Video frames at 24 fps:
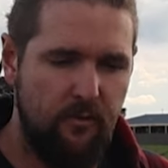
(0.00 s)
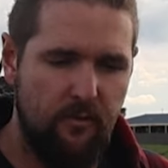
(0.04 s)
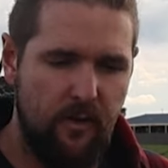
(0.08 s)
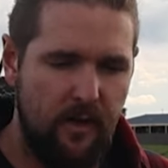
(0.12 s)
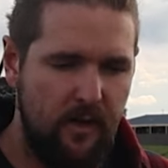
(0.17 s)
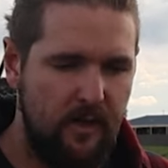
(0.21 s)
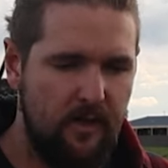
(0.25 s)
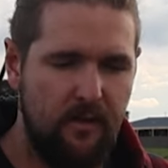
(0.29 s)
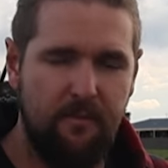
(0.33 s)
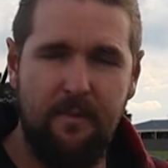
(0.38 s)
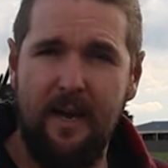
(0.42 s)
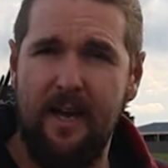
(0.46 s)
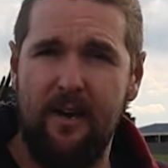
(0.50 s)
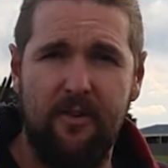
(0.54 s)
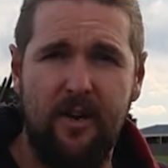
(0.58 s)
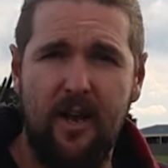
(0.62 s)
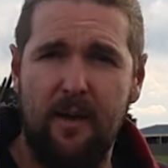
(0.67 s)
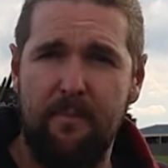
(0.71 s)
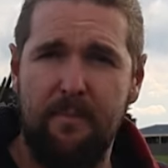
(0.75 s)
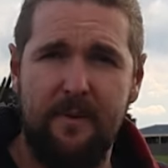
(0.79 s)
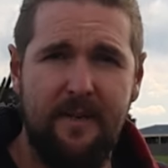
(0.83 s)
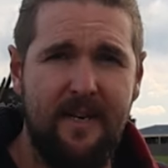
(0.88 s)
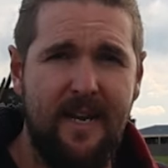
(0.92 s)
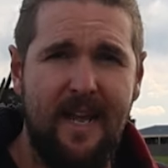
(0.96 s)
running the battery
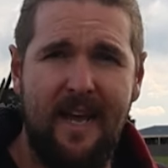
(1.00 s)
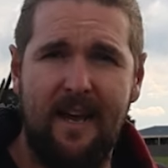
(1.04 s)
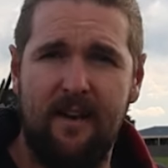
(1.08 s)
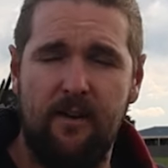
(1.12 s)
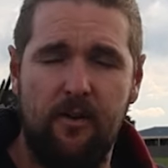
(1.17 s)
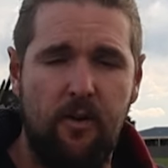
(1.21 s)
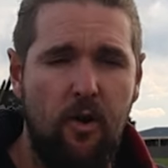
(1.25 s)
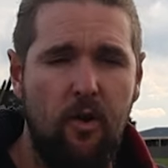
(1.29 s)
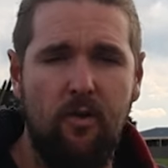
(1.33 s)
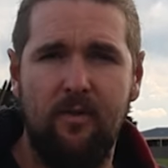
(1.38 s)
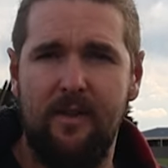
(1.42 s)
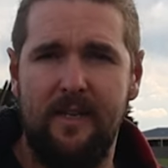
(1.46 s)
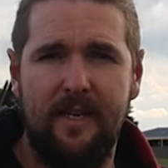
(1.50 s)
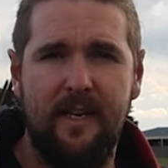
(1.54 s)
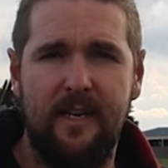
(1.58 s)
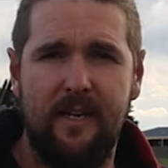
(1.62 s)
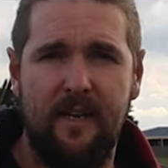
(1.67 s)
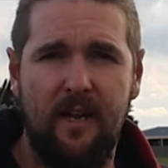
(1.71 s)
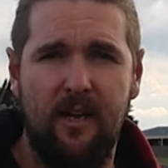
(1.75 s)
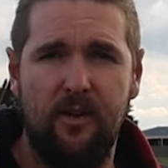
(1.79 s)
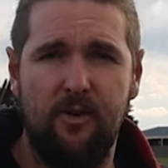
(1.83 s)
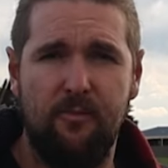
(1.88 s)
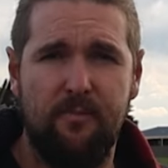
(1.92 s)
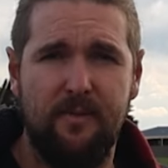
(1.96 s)
up and down and only
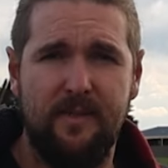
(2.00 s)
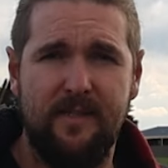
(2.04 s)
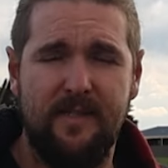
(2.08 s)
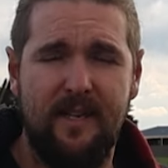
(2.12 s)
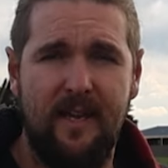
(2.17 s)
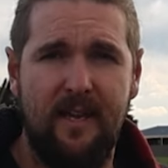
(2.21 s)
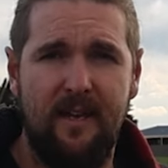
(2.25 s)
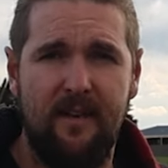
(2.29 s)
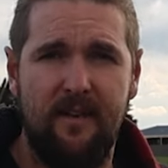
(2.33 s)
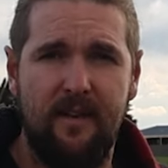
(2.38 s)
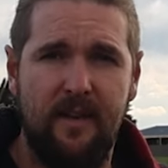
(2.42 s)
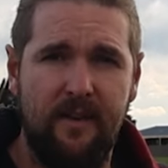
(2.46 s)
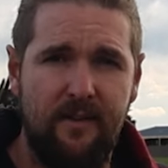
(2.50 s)
hitting 100%